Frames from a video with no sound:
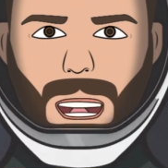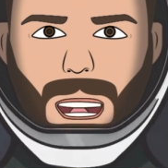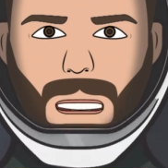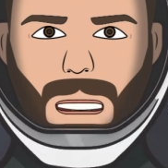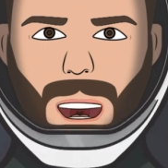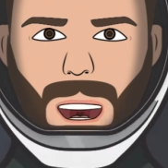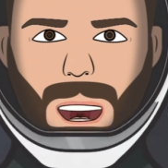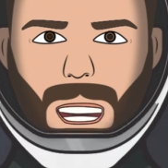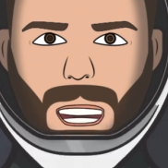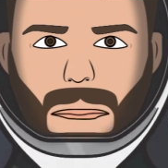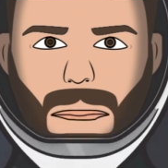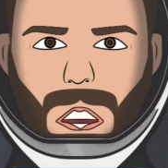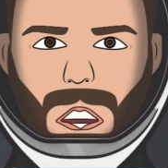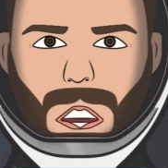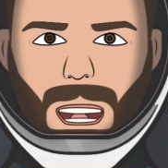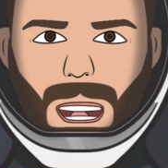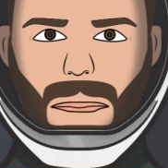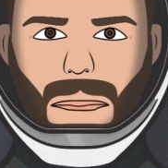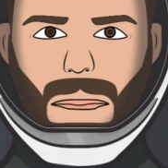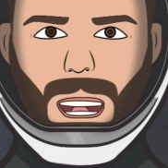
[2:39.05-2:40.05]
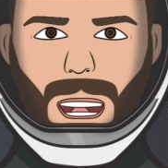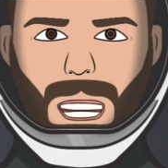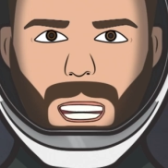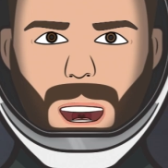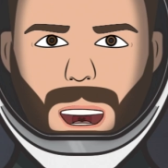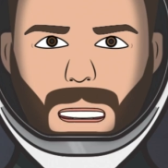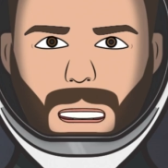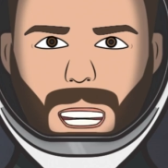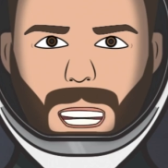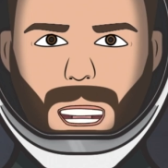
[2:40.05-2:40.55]
out there filming the
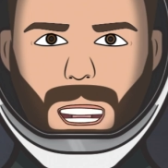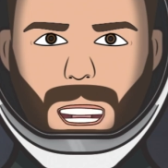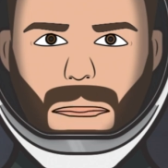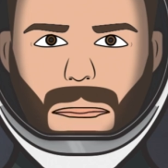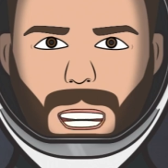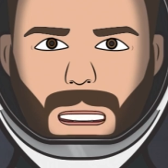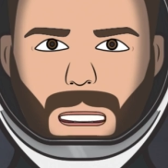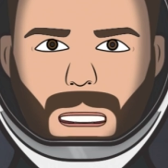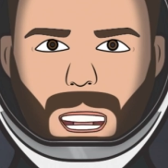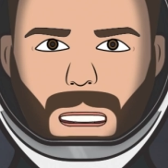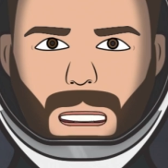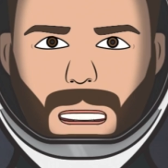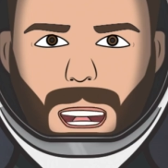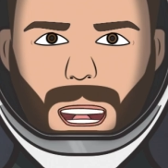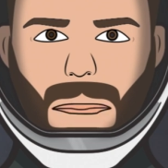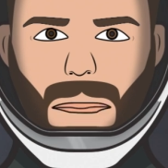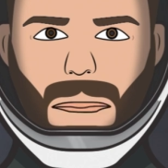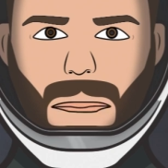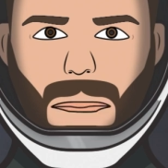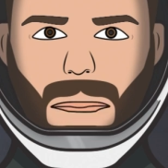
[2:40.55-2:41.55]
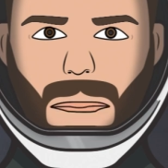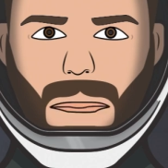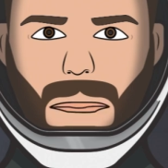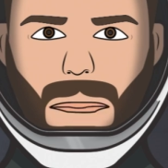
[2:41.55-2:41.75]
Boca Chica content.